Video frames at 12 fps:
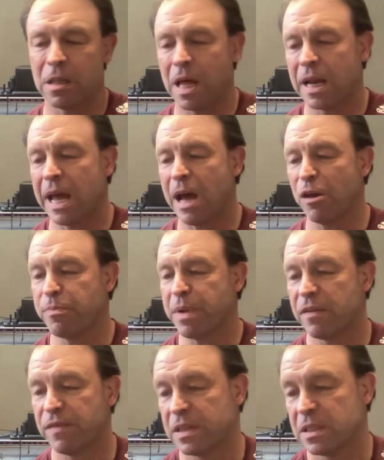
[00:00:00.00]
a lot of health
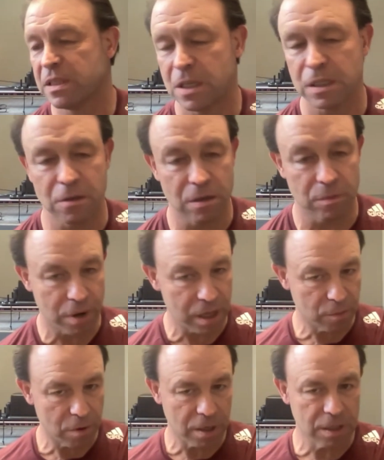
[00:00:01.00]
benefits to just good breath
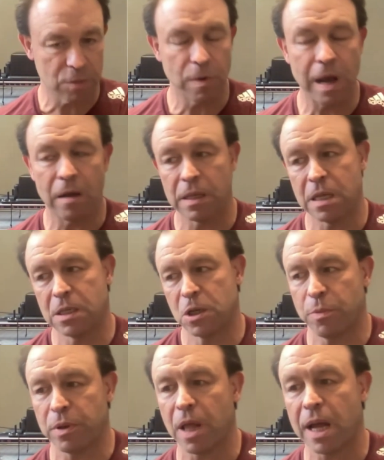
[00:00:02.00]
work as well. And Joe
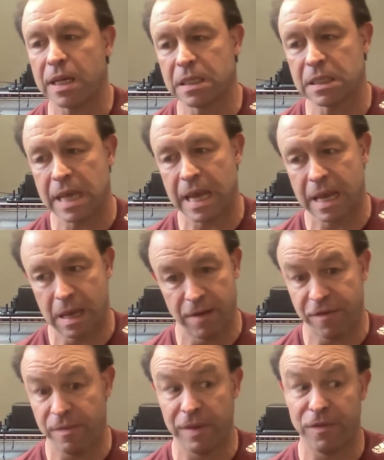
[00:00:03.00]
Pilates,
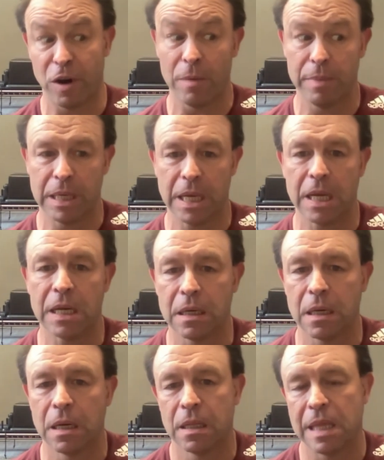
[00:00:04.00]
from the very
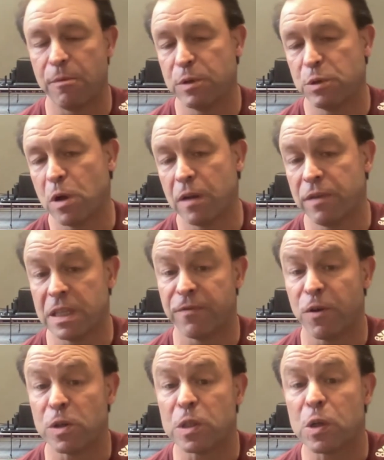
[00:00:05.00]
beginning, that was one of his
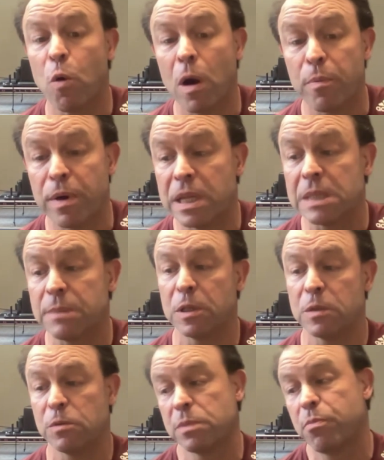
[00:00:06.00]
first core
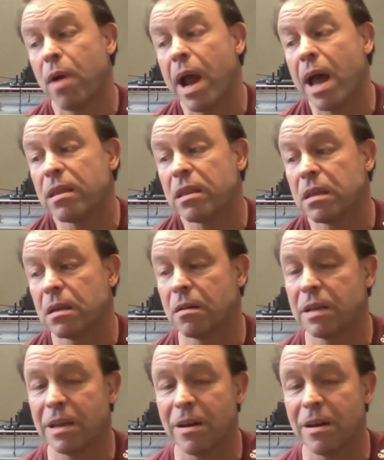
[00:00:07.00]
principles was breath. He